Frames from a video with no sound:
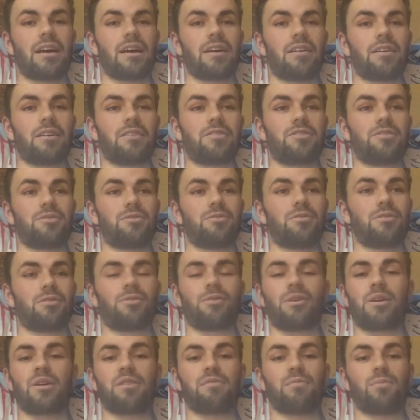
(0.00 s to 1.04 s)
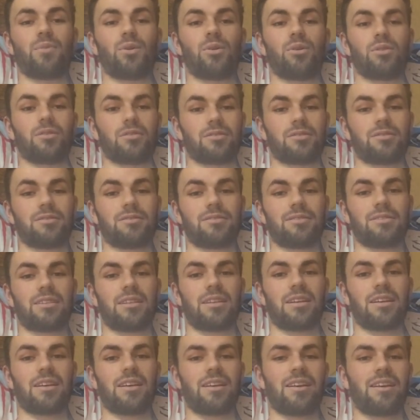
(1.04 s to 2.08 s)
and I do not crave more.
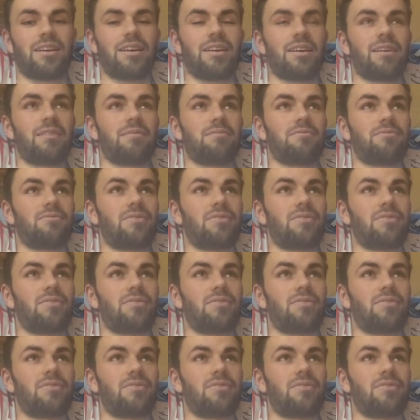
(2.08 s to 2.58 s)
In